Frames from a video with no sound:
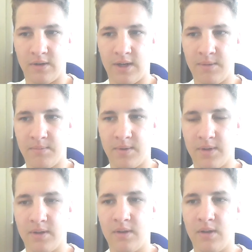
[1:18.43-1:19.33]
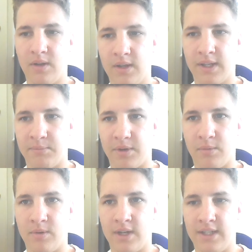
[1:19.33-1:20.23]
hold up.
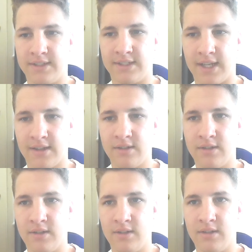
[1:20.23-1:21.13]
Give me one second.